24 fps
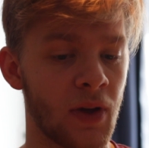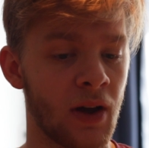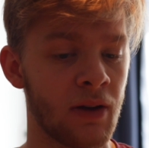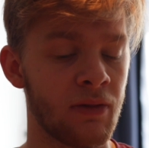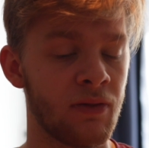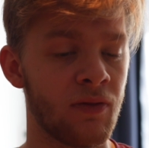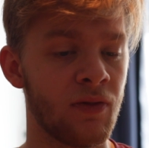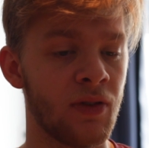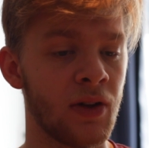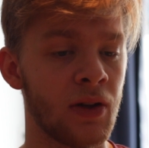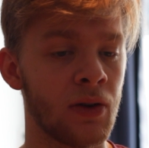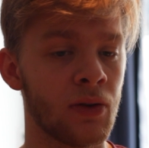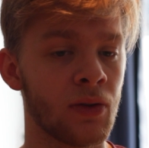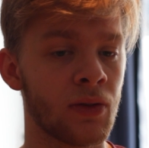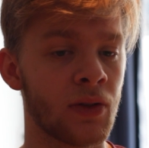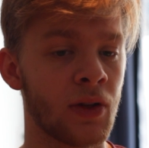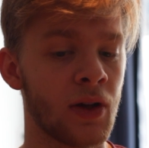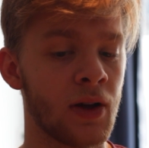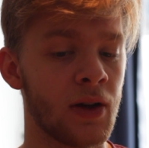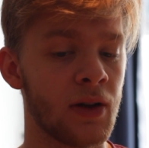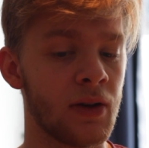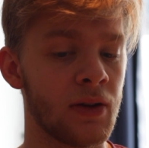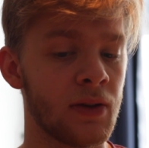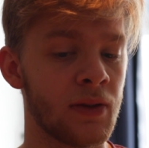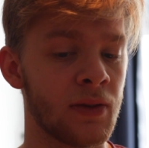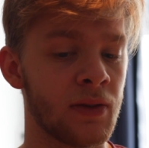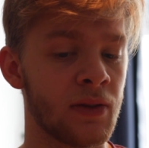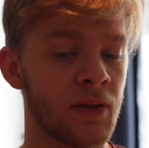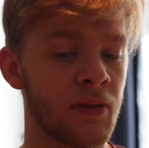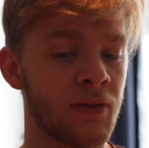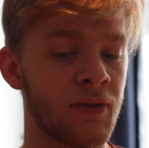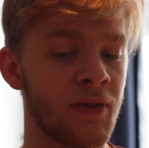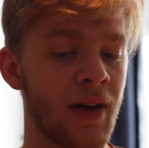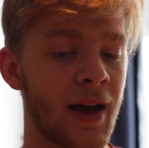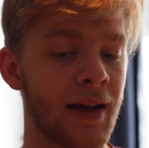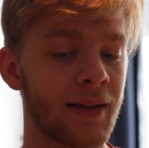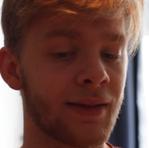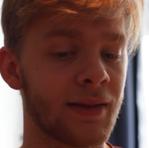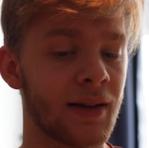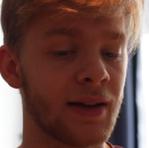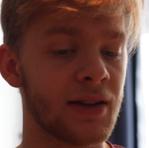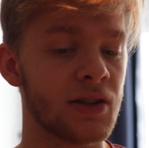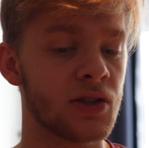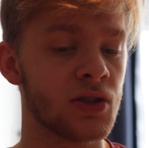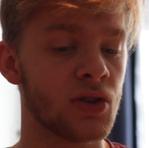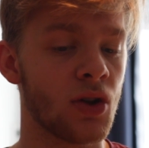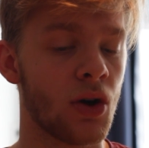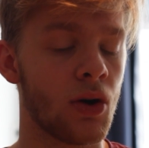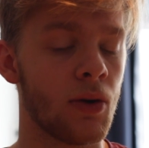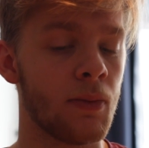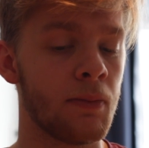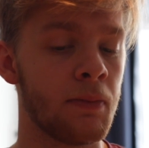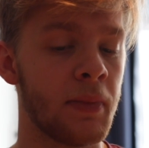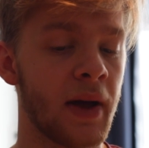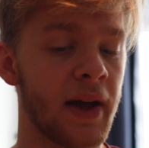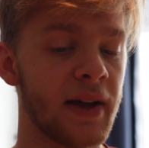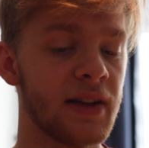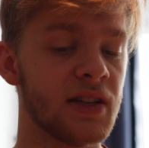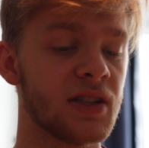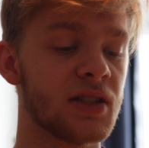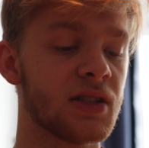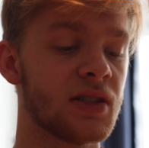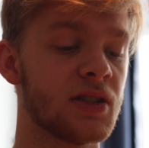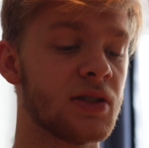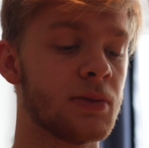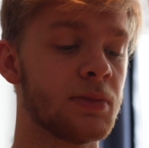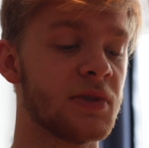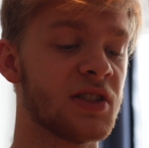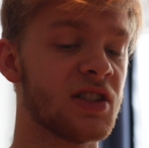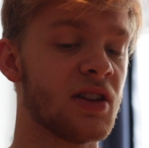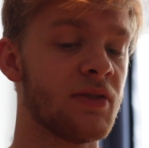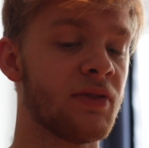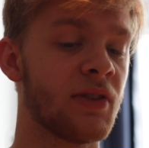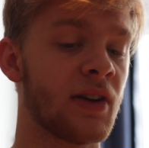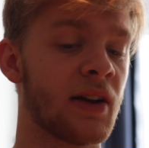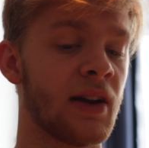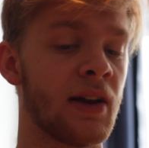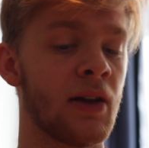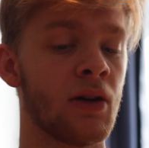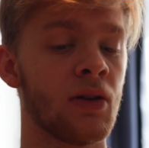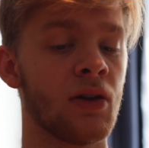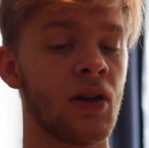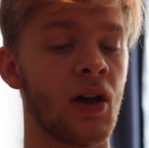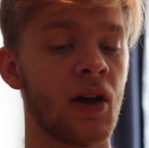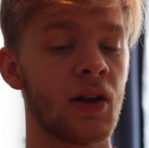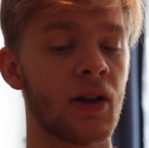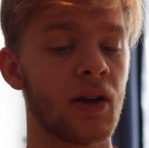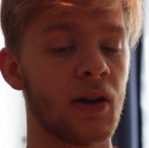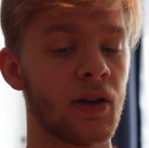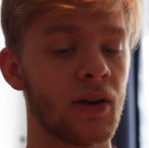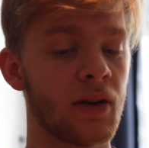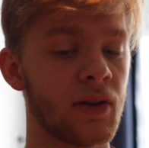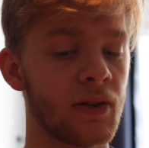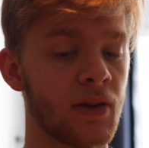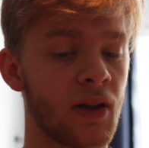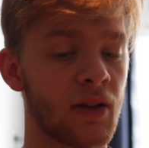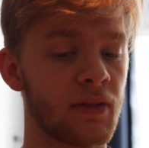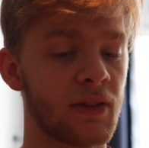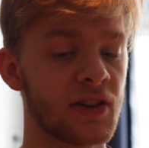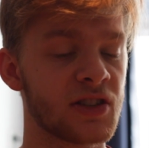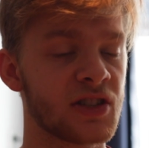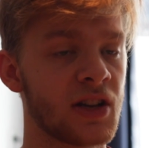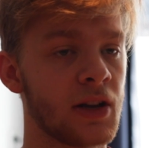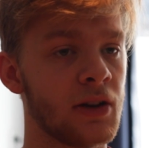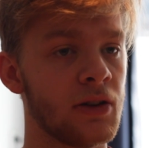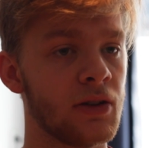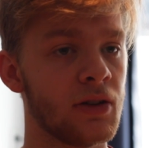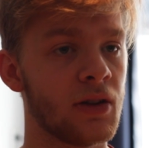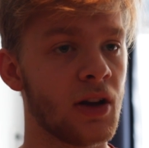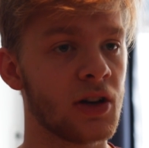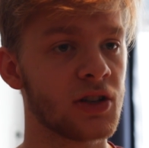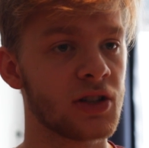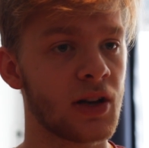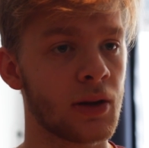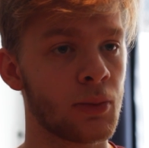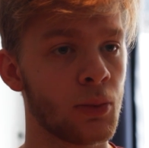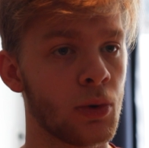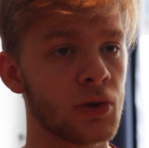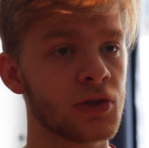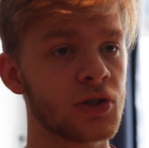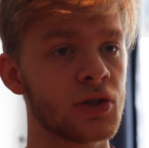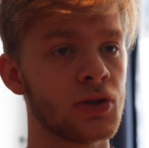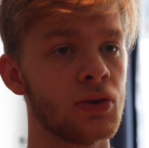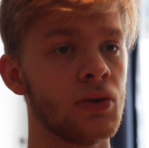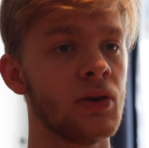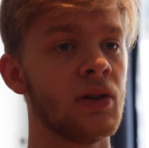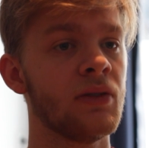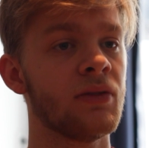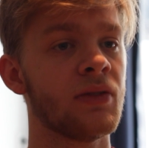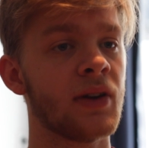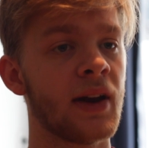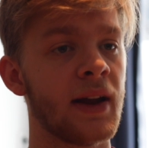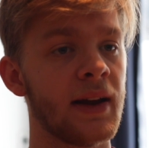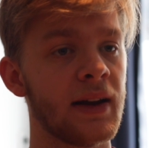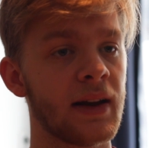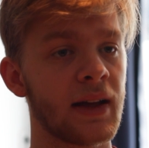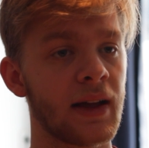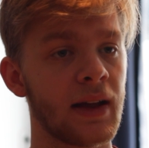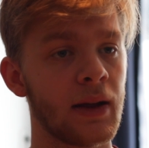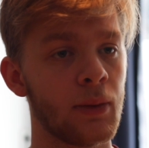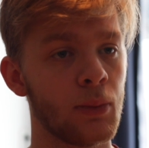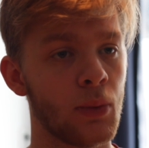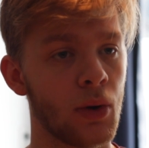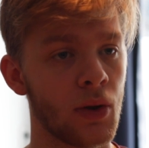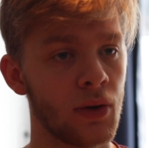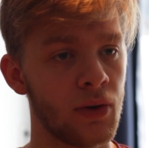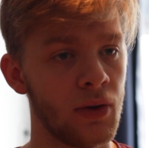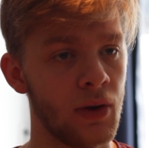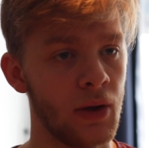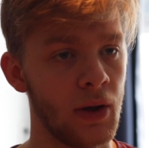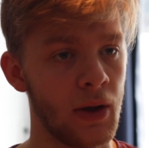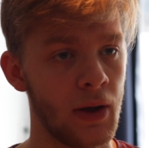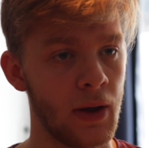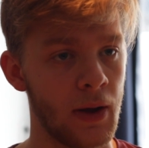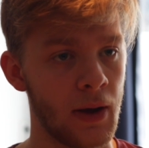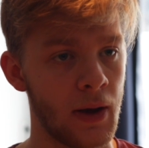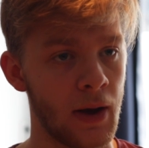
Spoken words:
I feel that the fact that it's not based specifically on, like they say in Dutch, like one studievereniging, one